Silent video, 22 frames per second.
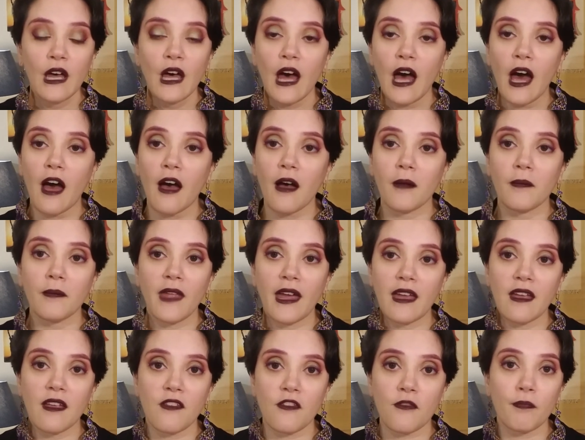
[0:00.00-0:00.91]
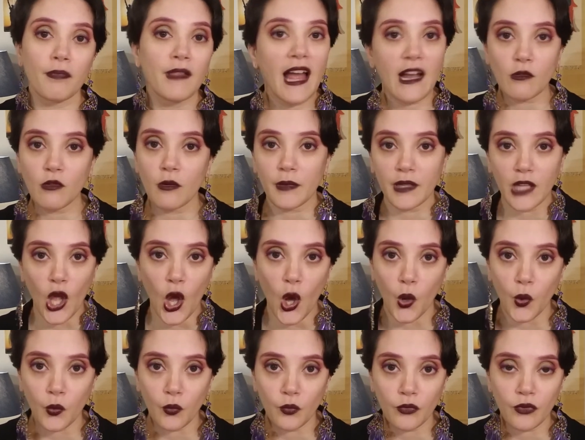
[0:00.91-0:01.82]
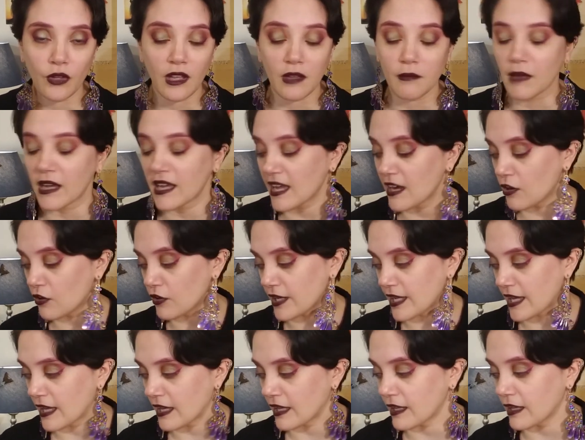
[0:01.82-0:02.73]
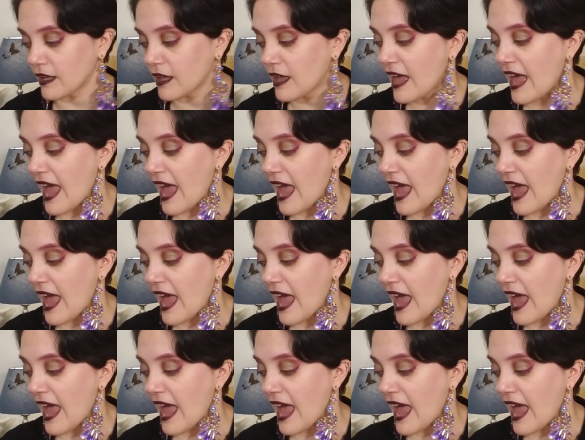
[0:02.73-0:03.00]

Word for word: um, that is black woman owned in my area